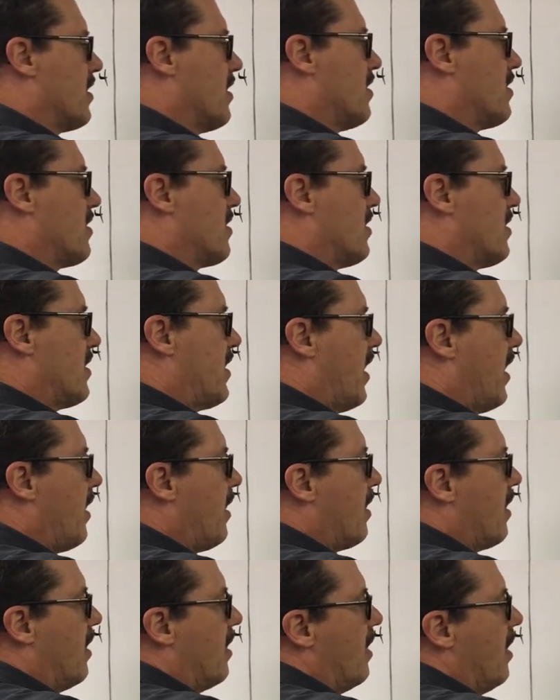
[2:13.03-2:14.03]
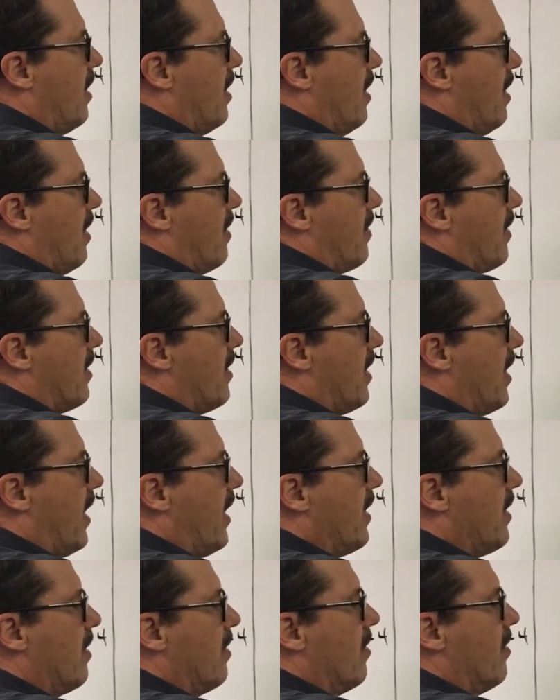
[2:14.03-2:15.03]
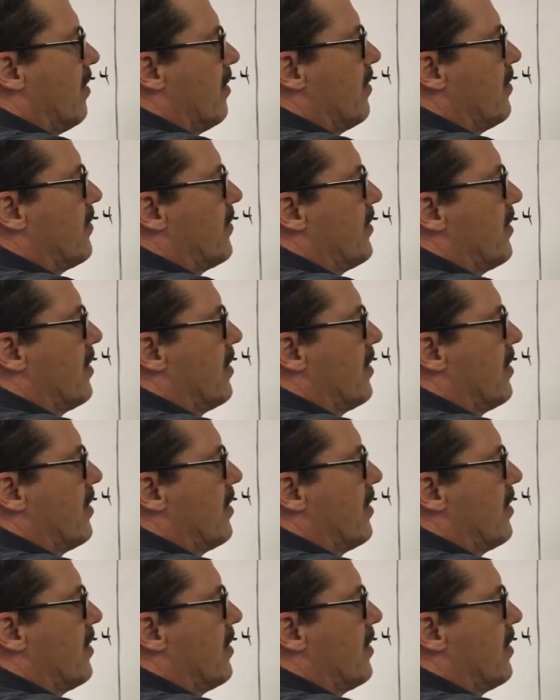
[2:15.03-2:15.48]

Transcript: is to take the negative